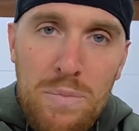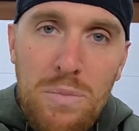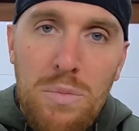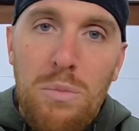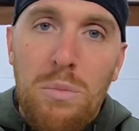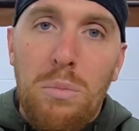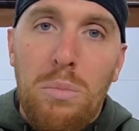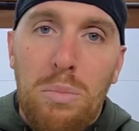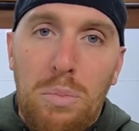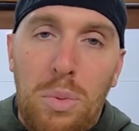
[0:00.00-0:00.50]

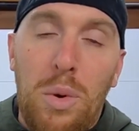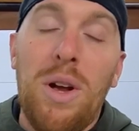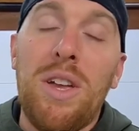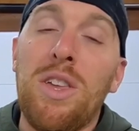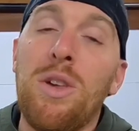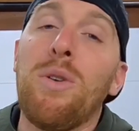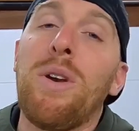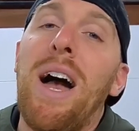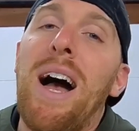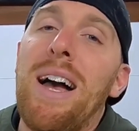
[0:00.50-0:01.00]

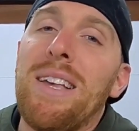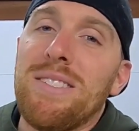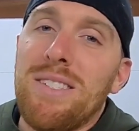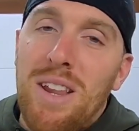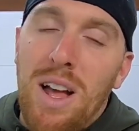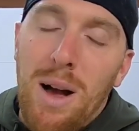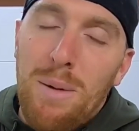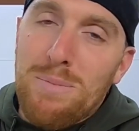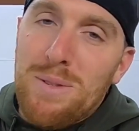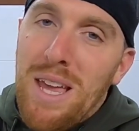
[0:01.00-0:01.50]
bring you guys
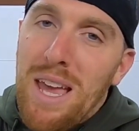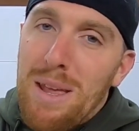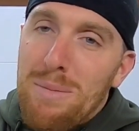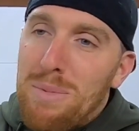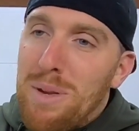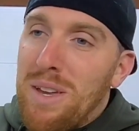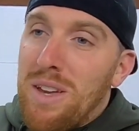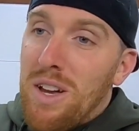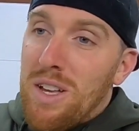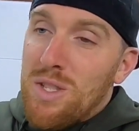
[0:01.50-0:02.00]
an update
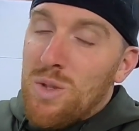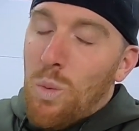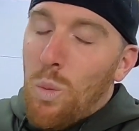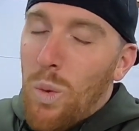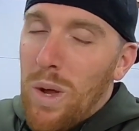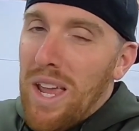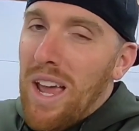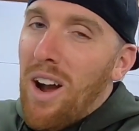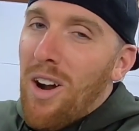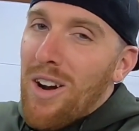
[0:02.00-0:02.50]
because
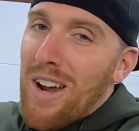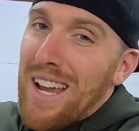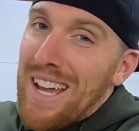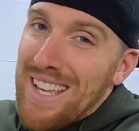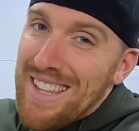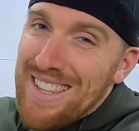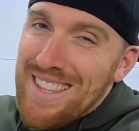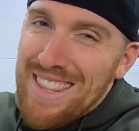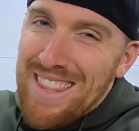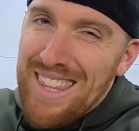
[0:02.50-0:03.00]
we are
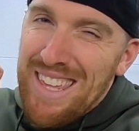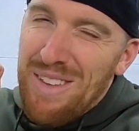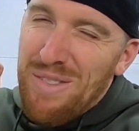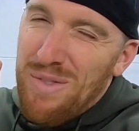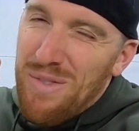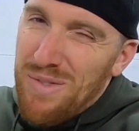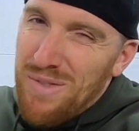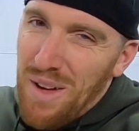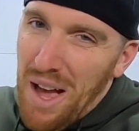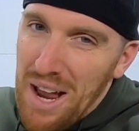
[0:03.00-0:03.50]
in the
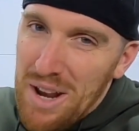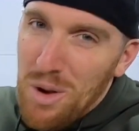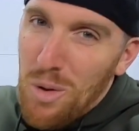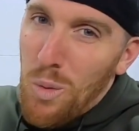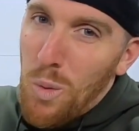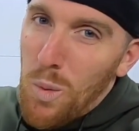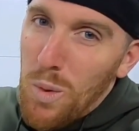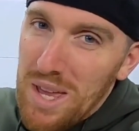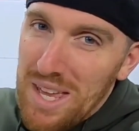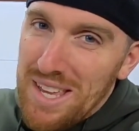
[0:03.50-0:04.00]

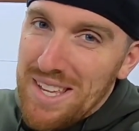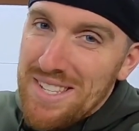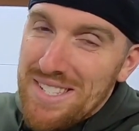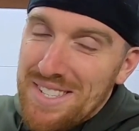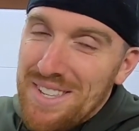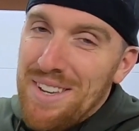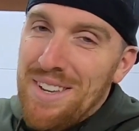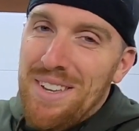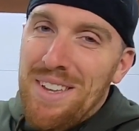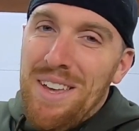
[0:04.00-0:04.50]
final
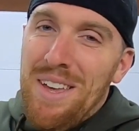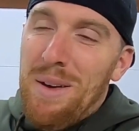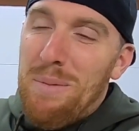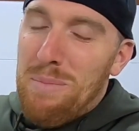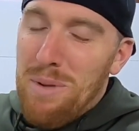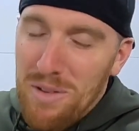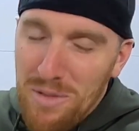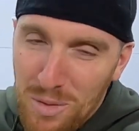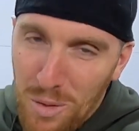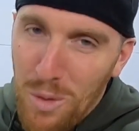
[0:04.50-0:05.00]
weeks
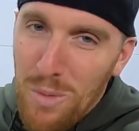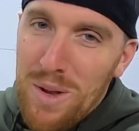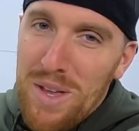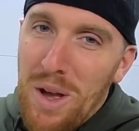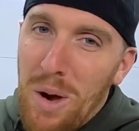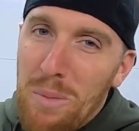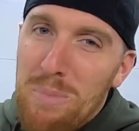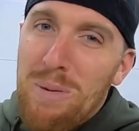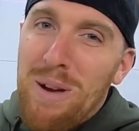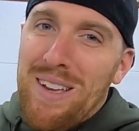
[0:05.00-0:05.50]
before we
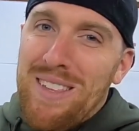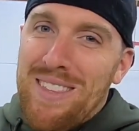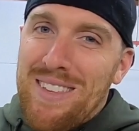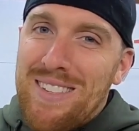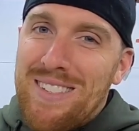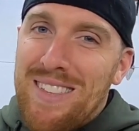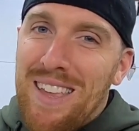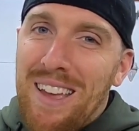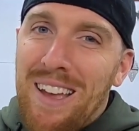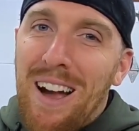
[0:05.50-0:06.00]
go pick
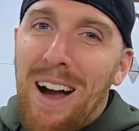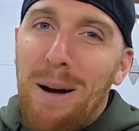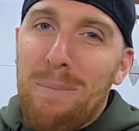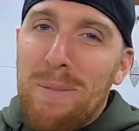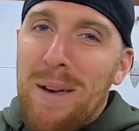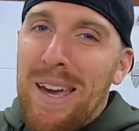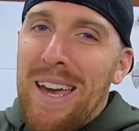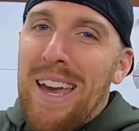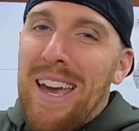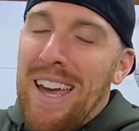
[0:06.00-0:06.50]
this thing
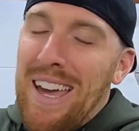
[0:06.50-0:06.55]
up.